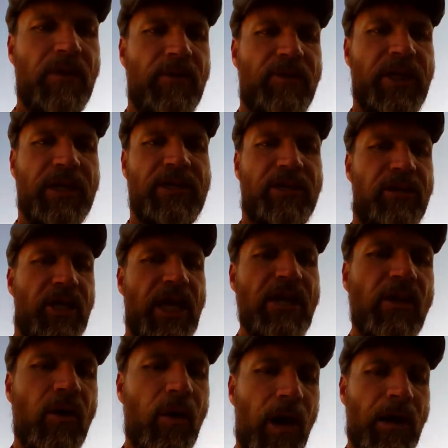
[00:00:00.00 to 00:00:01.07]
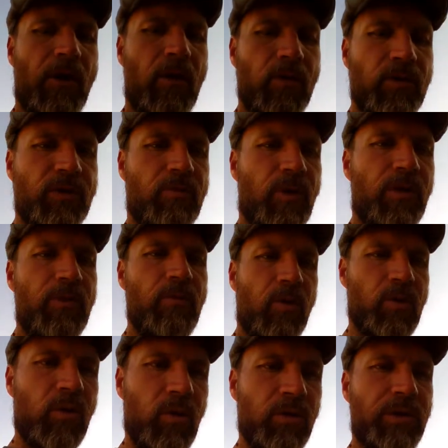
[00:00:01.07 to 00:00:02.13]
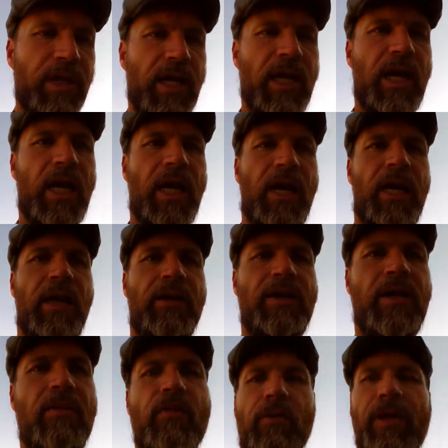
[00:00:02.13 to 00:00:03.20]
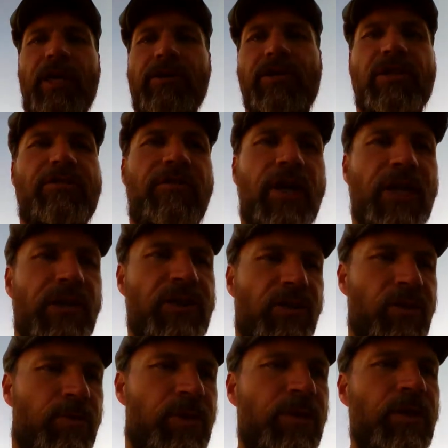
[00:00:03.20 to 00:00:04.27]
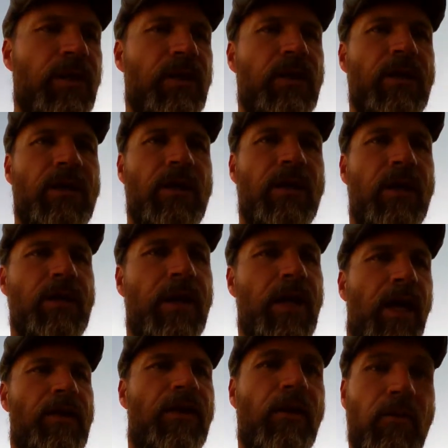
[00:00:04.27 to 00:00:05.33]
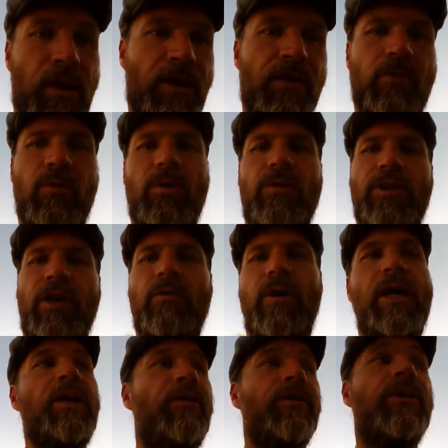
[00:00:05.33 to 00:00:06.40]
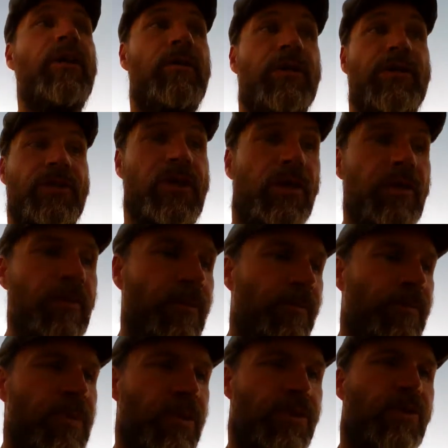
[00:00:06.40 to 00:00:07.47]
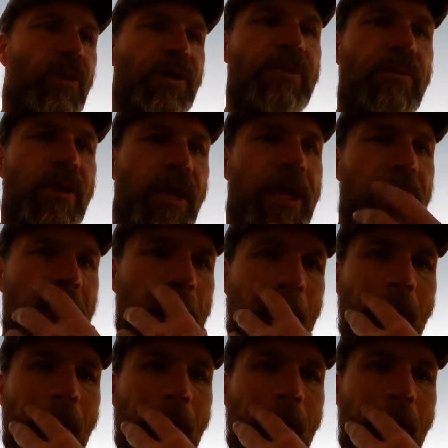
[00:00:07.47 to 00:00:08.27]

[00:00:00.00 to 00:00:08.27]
thinks that they know how to run the world and that everyone else is fucking stupid, and they're running the world their way, and they're killing us all, destroying the planet.